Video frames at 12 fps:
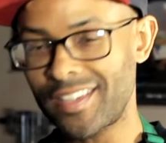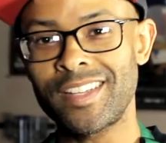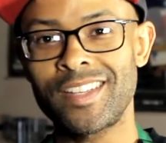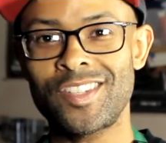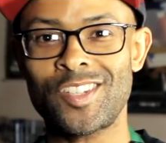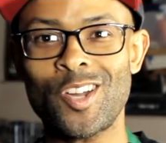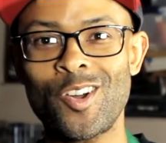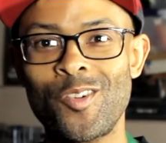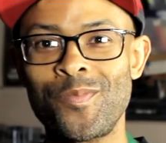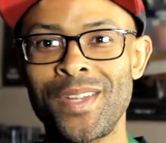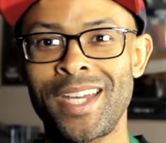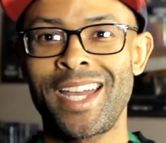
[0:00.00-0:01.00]
So
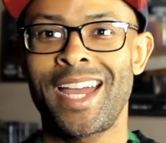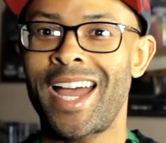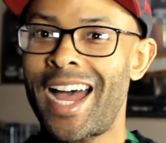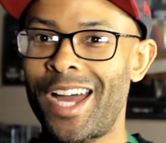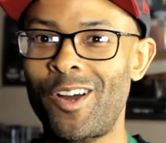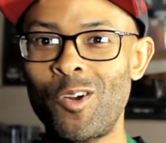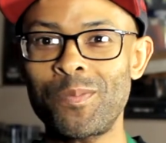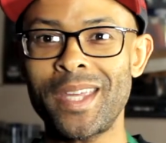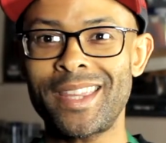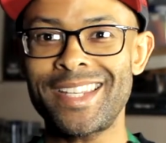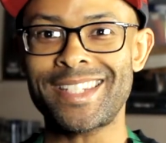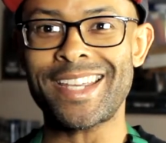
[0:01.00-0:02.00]
I hope
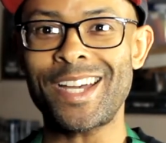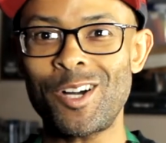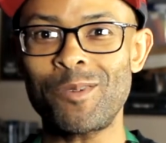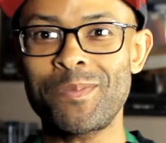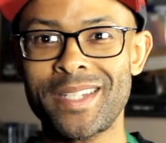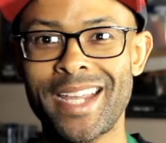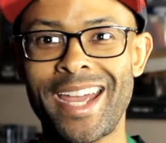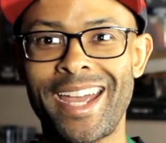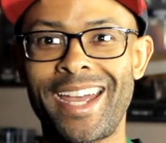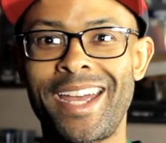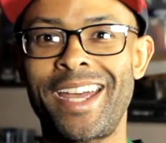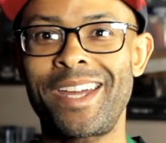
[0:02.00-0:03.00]
that this helps,
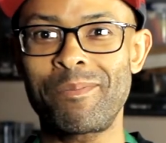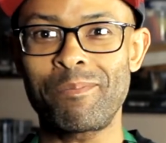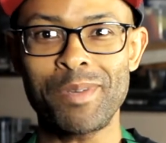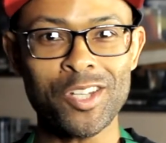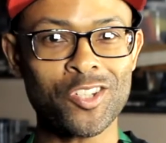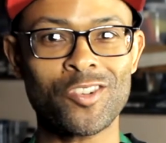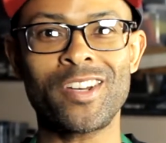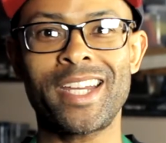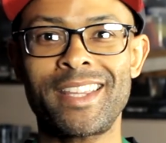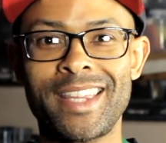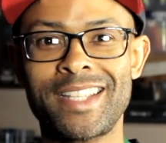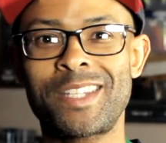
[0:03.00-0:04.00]
and be sure to
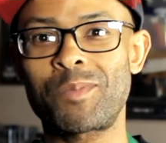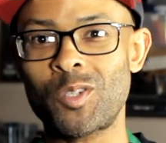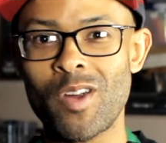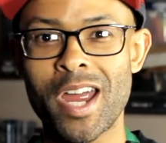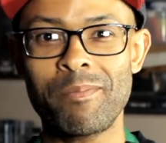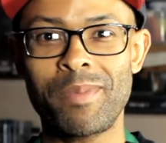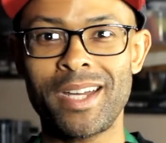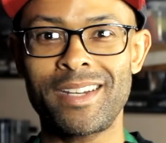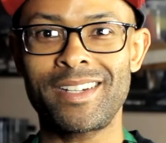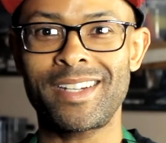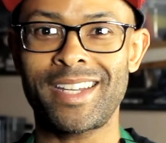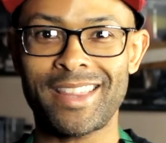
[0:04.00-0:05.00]
hit that subscribe
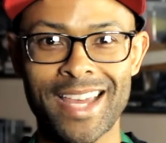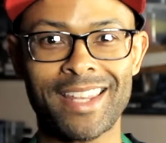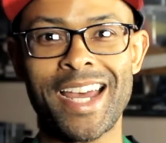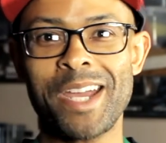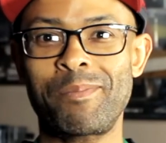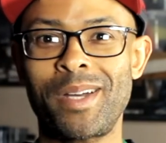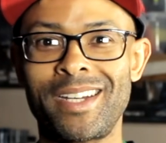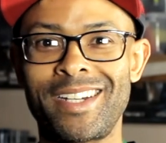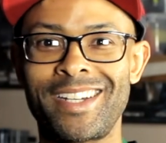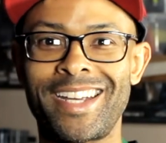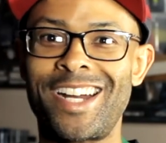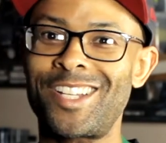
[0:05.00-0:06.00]
button, hit that like
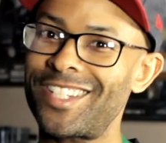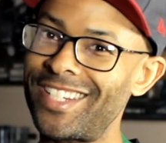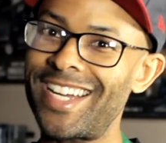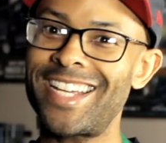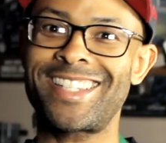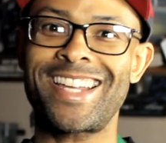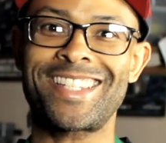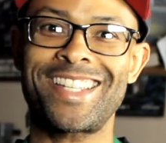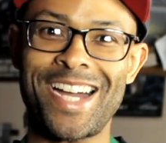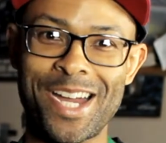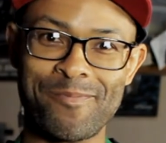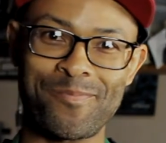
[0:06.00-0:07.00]
button, and I'll see you guys next
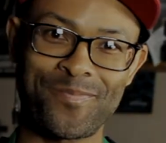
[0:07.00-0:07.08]
time.